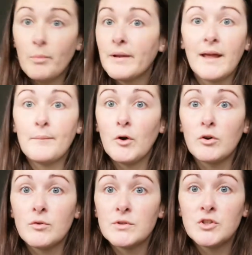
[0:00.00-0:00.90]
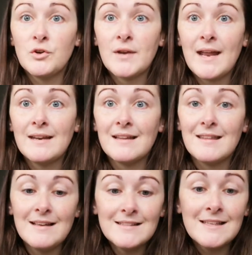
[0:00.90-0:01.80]
Hopefully I'm not gonna return any
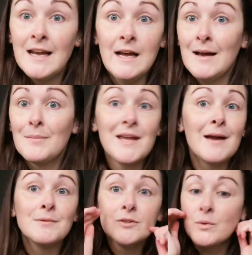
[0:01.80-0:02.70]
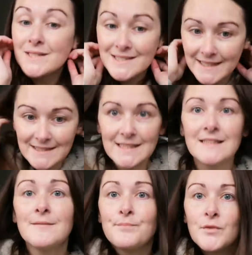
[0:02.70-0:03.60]
of these. But yeah, I'm so
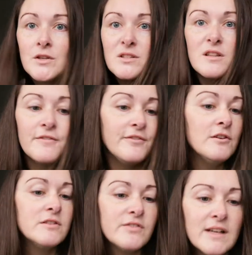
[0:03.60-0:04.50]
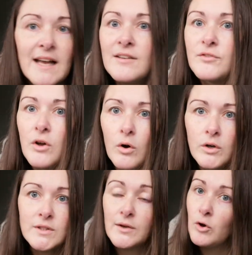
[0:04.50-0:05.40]
excited. So the first thing I
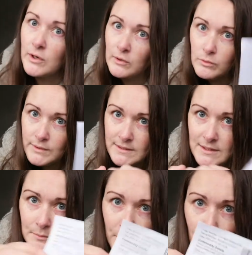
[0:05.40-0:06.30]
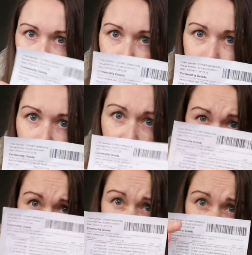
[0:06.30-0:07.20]
got it all written down below.
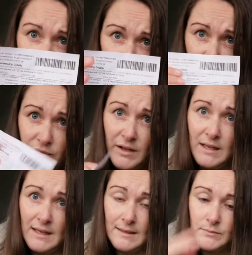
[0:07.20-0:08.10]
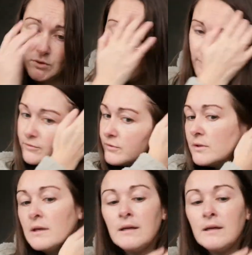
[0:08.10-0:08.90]
This is the actual thing it comes with.